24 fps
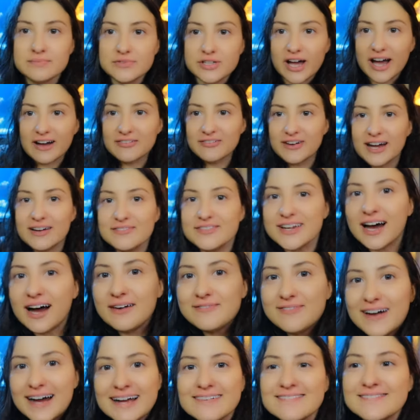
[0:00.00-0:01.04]
Top 5,
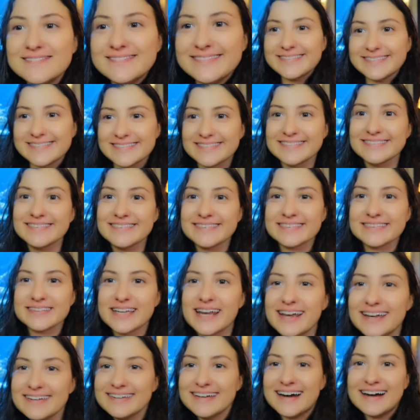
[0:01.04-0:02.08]
top 5.
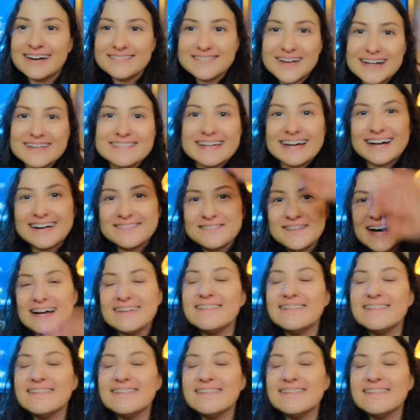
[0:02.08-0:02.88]
Top 5, top 5.